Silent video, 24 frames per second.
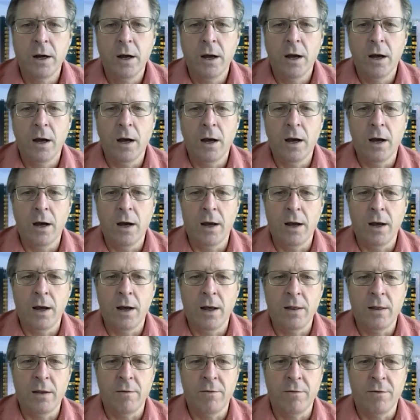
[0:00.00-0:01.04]
uh,
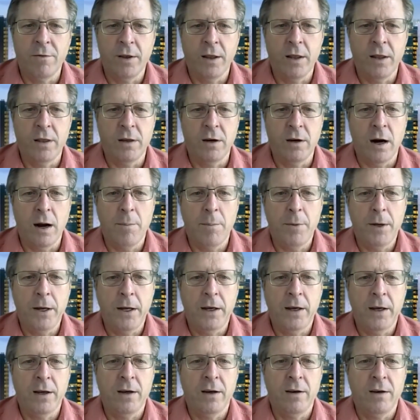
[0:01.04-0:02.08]
and the
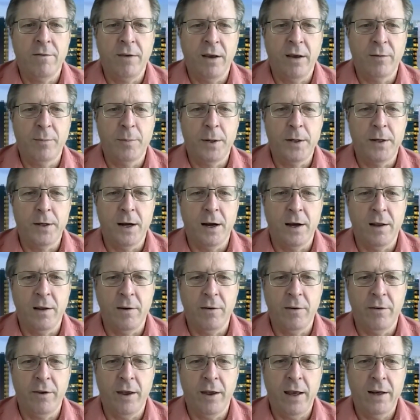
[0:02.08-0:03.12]
philanthropic and investment
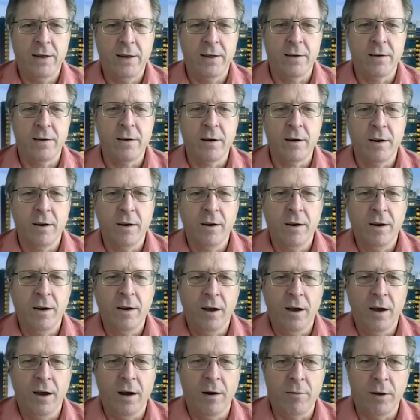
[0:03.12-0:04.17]
dollars hadn't
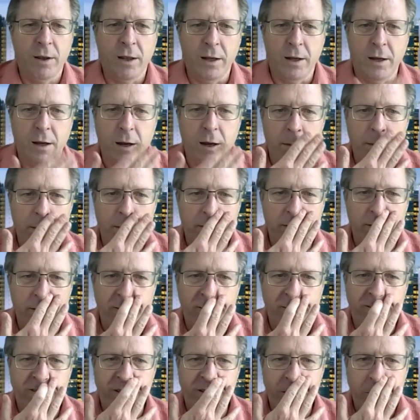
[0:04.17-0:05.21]
uh, really come into
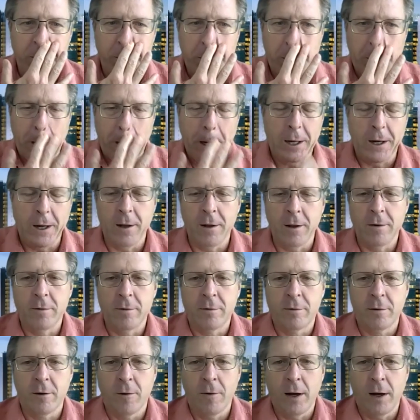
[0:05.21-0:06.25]
the field yet, and
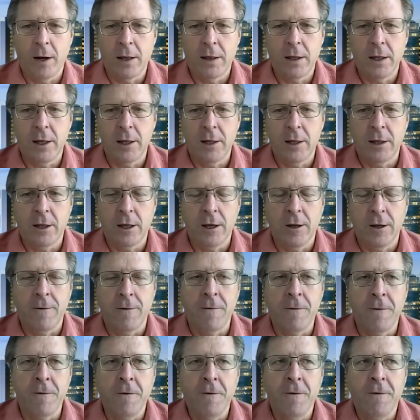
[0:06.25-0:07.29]
so I think
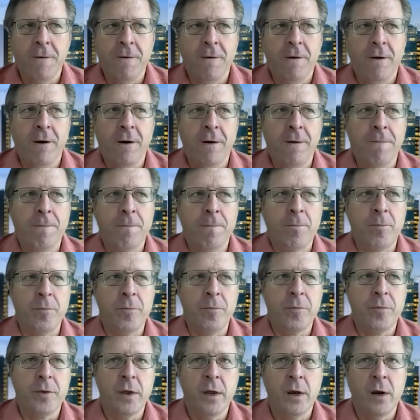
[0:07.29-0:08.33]
that
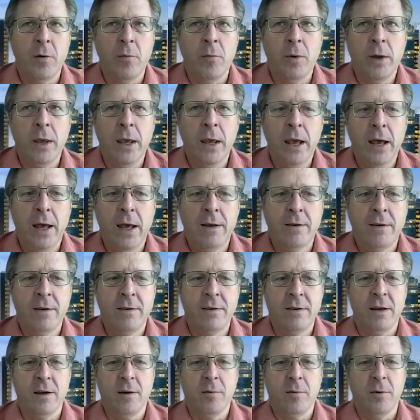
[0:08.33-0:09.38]
um, you know, we had to
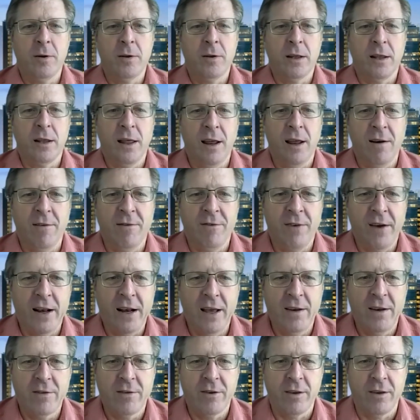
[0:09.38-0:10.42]
deal with a lot of
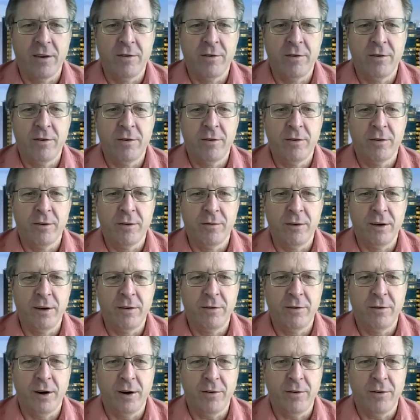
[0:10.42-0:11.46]
financial issues and
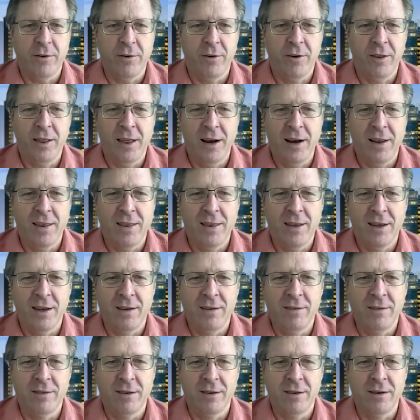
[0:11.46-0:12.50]
restructure a lot of
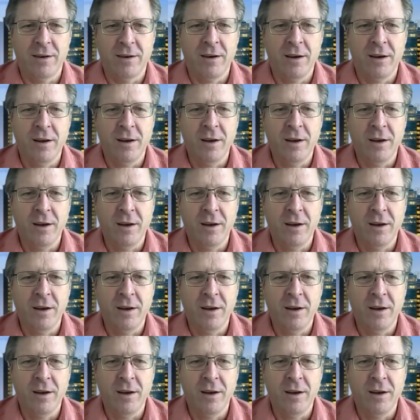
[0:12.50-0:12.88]
things and